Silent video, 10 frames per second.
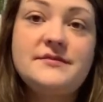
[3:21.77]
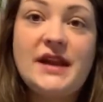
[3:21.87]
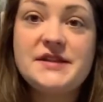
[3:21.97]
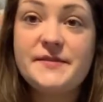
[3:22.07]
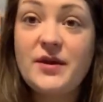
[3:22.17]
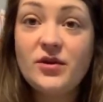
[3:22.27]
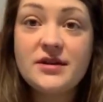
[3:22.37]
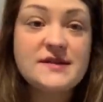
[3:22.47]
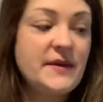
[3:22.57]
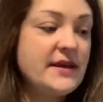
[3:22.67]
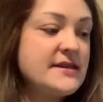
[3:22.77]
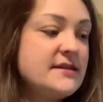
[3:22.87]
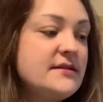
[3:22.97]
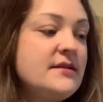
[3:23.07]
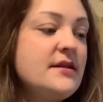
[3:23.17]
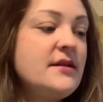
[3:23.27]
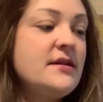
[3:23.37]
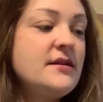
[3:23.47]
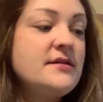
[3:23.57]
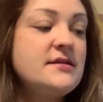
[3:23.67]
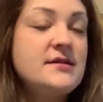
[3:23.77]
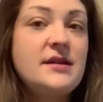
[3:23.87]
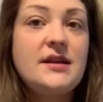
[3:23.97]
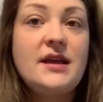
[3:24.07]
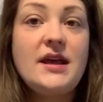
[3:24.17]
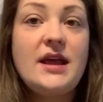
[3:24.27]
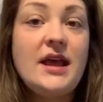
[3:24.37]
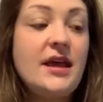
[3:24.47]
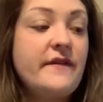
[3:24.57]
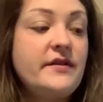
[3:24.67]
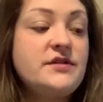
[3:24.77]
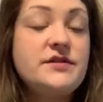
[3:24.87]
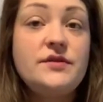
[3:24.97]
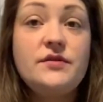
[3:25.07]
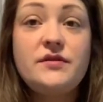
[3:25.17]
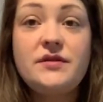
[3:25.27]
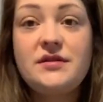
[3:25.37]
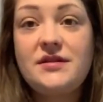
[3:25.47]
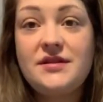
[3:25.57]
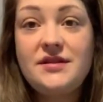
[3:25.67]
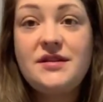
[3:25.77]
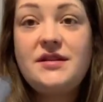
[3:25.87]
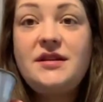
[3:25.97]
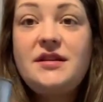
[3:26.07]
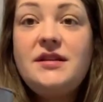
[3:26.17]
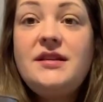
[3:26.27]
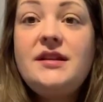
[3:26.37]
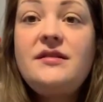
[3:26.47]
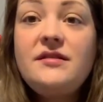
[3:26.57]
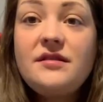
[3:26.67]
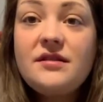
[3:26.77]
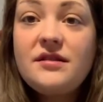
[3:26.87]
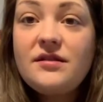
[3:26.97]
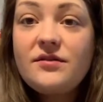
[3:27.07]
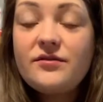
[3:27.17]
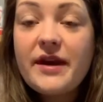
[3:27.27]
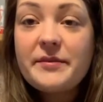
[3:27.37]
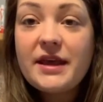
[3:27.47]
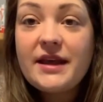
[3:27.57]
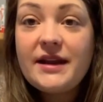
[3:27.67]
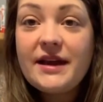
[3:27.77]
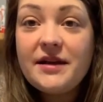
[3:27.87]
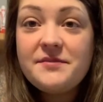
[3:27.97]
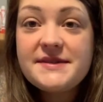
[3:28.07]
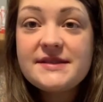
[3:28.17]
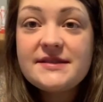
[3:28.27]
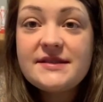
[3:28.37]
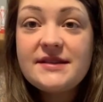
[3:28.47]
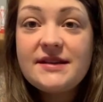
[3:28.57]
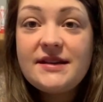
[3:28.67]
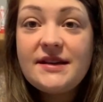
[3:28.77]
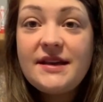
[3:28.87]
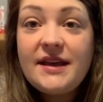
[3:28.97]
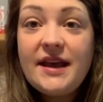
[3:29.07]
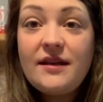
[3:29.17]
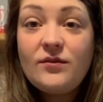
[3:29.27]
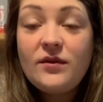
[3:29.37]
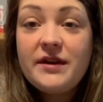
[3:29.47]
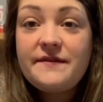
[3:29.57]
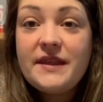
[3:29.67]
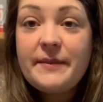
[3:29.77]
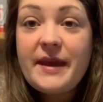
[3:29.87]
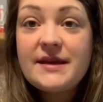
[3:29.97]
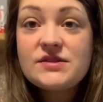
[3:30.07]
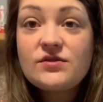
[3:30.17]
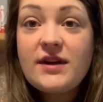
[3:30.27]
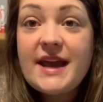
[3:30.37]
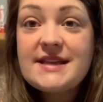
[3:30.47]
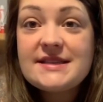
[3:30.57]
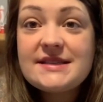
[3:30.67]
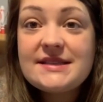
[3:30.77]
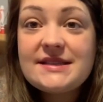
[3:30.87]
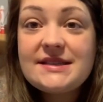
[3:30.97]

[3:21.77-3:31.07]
There's my workspace. I have 2 little ramekin cups, and one of them has rice